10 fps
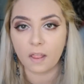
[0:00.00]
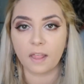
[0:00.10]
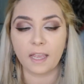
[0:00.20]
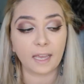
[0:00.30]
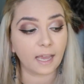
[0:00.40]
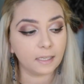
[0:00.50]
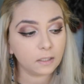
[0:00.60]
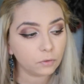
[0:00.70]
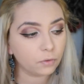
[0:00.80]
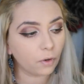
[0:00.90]
Like, I
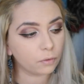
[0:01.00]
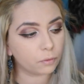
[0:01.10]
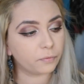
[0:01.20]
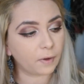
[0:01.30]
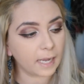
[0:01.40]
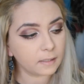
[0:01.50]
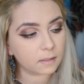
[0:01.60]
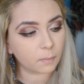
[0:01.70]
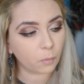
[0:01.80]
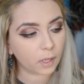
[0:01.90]
need to find
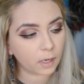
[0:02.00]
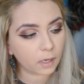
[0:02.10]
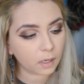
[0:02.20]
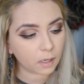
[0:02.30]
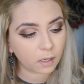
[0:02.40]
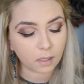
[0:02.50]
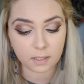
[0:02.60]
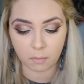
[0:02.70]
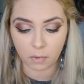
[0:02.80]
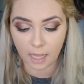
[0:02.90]
somewhere
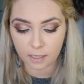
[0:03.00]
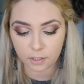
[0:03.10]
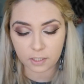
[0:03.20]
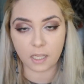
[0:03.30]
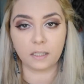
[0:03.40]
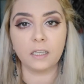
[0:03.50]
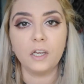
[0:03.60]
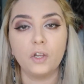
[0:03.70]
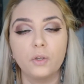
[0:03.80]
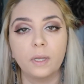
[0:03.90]
some lashes that
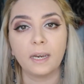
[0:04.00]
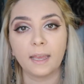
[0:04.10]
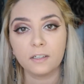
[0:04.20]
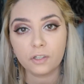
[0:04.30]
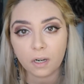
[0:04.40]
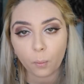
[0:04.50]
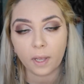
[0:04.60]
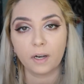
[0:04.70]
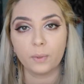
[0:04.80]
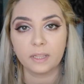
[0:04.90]
you can actually
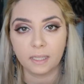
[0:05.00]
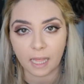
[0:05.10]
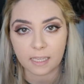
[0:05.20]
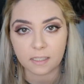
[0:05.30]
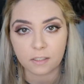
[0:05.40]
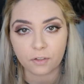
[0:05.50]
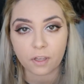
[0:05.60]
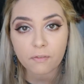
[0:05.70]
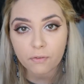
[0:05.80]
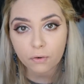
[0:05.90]
wear with glasses. So
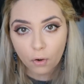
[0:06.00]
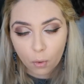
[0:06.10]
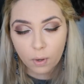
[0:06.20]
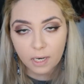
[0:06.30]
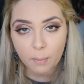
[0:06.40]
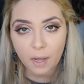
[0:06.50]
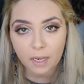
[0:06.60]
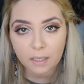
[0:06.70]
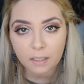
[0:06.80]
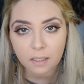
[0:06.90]
if you know
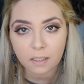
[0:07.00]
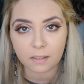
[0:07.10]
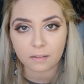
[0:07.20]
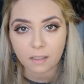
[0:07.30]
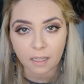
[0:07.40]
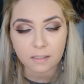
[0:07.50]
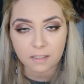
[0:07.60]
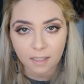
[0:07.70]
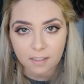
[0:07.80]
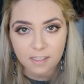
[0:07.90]
anybody that
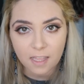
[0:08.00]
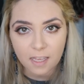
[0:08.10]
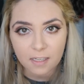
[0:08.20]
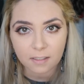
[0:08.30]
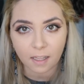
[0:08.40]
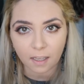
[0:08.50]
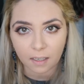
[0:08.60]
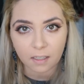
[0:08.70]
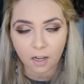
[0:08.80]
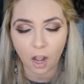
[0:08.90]
sells these, like
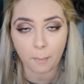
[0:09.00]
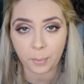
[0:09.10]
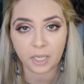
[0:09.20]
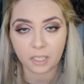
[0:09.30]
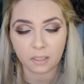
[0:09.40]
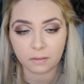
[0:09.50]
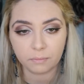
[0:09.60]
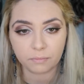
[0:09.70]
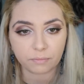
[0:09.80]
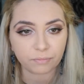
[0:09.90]
any company,
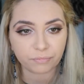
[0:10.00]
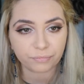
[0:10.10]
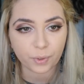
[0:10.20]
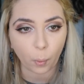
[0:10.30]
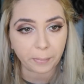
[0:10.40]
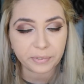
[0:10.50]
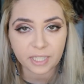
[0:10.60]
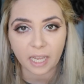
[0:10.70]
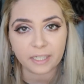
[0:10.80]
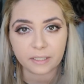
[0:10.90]

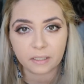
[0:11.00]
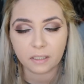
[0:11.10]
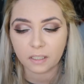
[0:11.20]
website,